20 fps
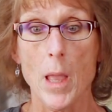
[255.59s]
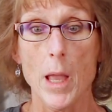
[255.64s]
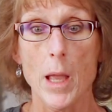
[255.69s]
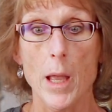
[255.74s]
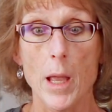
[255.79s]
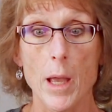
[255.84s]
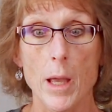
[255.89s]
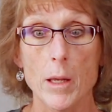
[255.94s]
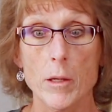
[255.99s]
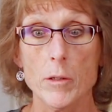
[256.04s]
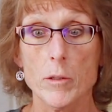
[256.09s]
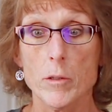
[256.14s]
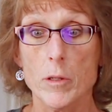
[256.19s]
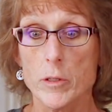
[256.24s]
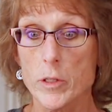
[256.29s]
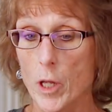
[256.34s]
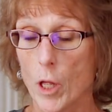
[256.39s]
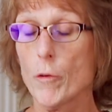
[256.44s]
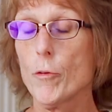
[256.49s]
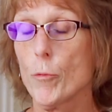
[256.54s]
And the
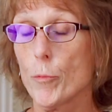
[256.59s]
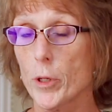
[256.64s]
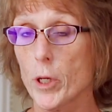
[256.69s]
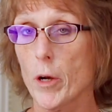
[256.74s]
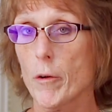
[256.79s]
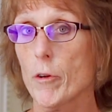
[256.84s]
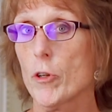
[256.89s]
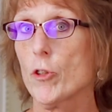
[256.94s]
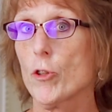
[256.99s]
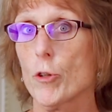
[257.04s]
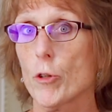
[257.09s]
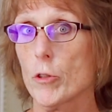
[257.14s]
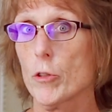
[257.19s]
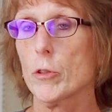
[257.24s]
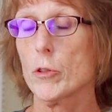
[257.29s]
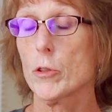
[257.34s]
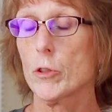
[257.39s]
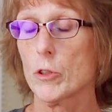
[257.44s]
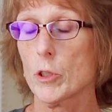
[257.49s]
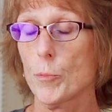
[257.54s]
telephone recovery
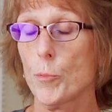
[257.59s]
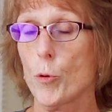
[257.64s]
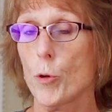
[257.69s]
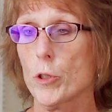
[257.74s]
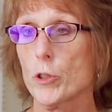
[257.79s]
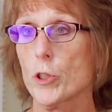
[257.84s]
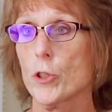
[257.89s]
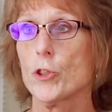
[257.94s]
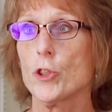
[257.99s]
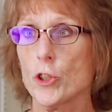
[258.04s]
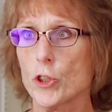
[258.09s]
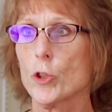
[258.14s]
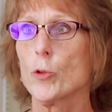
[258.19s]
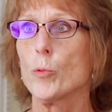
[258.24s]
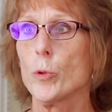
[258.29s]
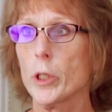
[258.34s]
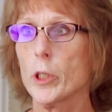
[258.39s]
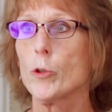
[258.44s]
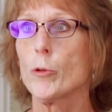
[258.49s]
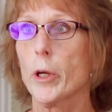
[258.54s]
supports is just a
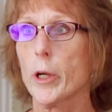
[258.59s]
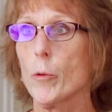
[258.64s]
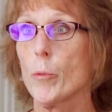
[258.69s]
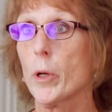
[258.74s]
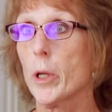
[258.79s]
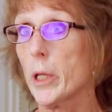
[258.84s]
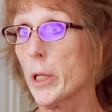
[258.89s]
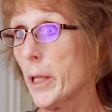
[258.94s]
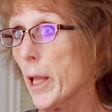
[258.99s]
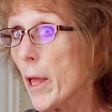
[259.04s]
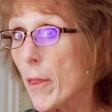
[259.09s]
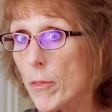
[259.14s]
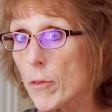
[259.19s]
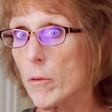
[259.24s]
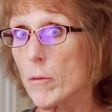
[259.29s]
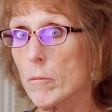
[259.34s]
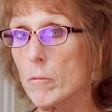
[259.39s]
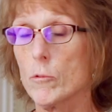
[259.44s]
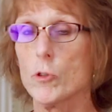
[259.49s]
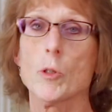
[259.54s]
really great way to get
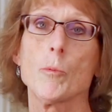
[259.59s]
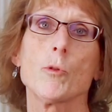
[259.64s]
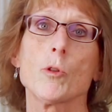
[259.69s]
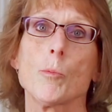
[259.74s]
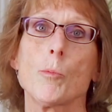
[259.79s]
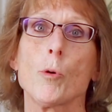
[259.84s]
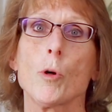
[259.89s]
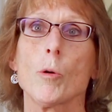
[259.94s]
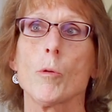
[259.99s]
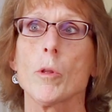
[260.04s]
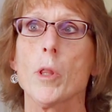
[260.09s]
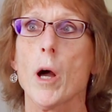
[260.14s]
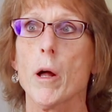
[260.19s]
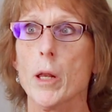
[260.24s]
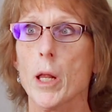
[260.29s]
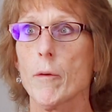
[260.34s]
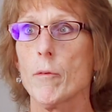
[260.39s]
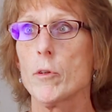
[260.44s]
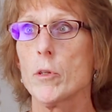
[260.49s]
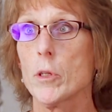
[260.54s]
some support without
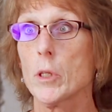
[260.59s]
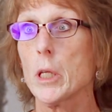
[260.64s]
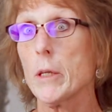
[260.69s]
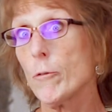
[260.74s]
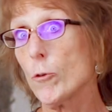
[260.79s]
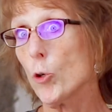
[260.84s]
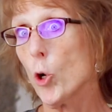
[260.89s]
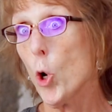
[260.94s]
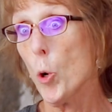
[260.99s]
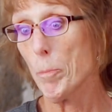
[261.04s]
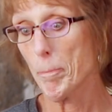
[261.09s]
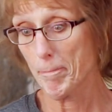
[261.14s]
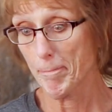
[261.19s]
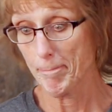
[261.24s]
having to leave your home.